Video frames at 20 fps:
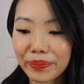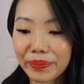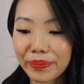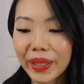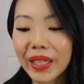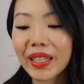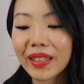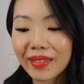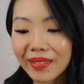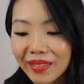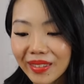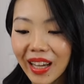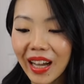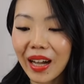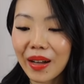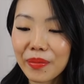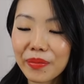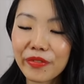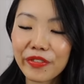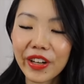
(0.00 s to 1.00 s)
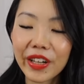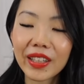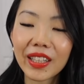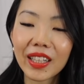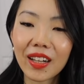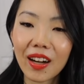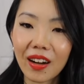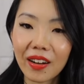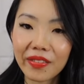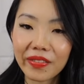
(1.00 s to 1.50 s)
but I'm fairly
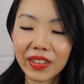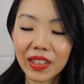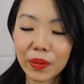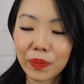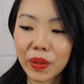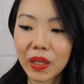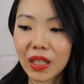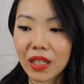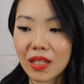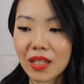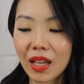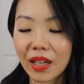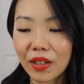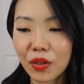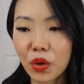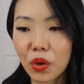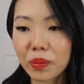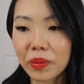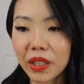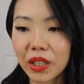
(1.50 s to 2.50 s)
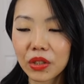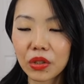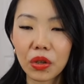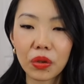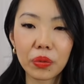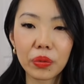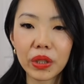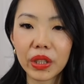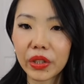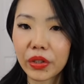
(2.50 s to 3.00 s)
confident because I normally
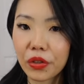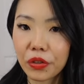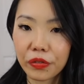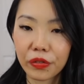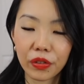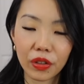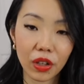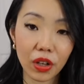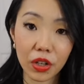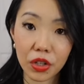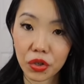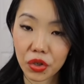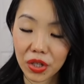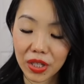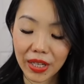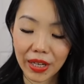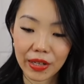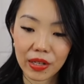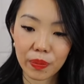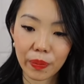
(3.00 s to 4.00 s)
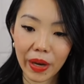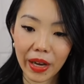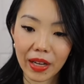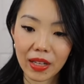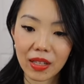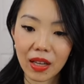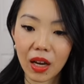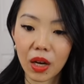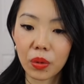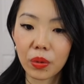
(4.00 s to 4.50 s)
don't really go for larger size
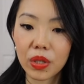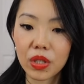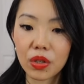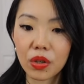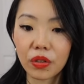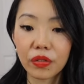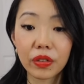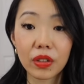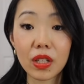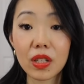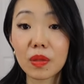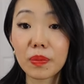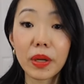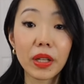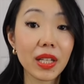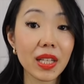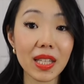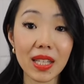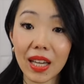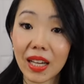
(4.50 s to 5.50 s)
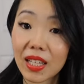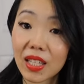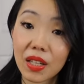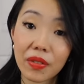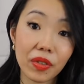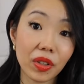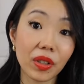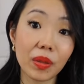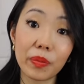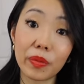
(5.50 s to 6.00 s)
bags. I always go for the smallest size.
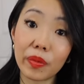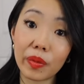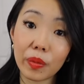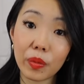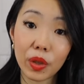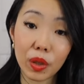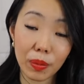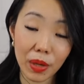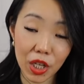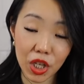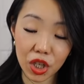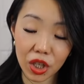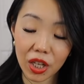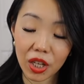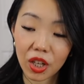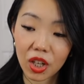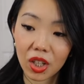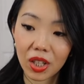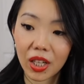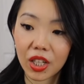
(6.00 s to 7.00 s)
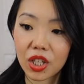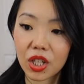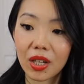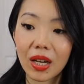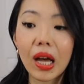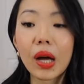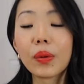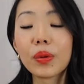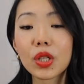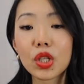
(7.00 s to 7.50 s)
Even in, with my Chanel collection,
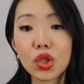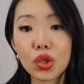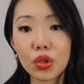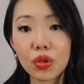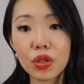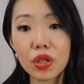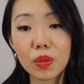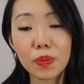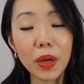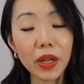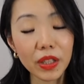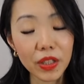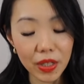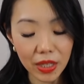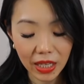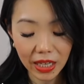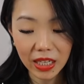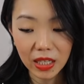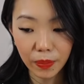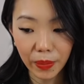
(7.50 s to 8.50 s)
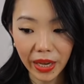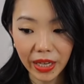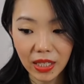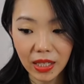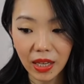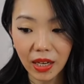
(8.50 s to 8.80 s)
I always choose smaller size bags